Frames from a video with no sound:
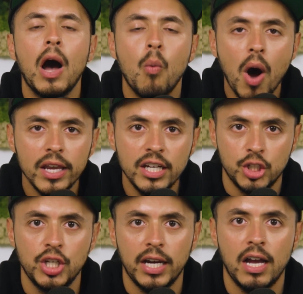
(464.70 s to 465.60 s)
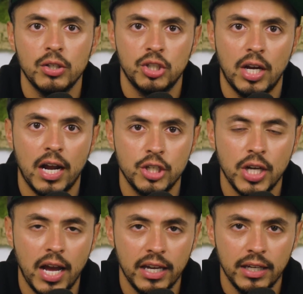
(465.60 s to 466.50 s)
I want you to check out Shuteye
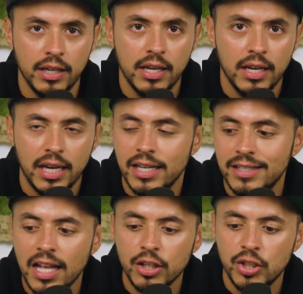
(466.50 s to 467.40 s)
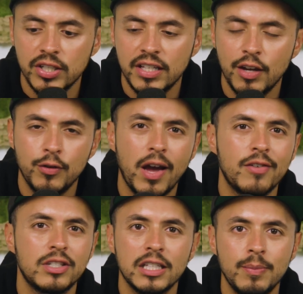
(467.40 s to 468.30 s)
Chai. It's not just if you
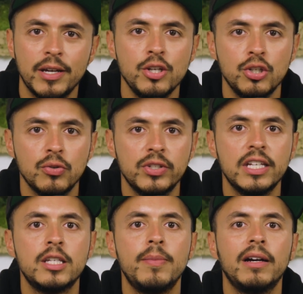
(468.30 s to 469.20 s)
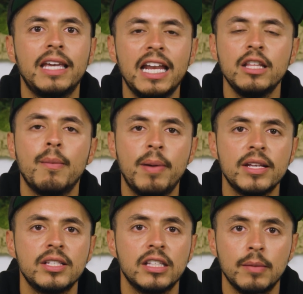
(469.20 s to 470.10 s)
have sleep issues, it's about getting the
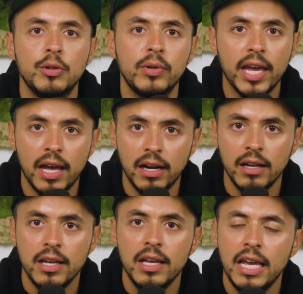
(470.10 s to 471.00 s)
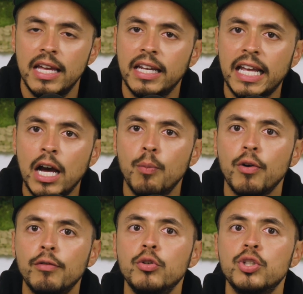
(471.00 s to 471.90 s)
best sleep you can. And it can
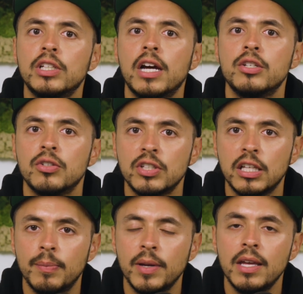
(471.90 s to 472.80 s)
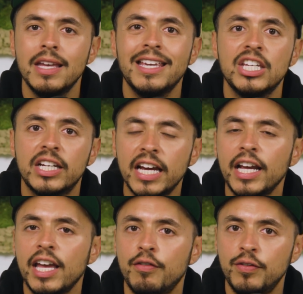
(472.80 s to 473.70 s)
help revolutionize your sleep. You're going
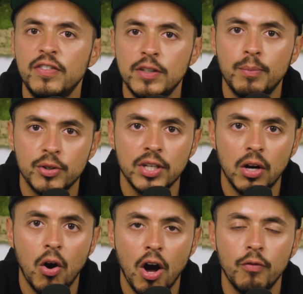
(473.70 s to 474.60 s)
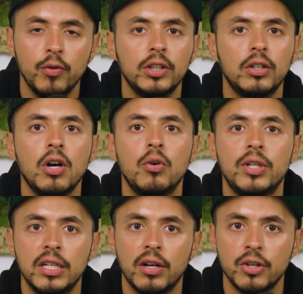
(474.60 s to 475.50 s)
to get 15% off with the
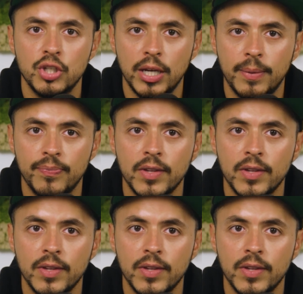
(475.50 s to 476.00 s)
code DRG.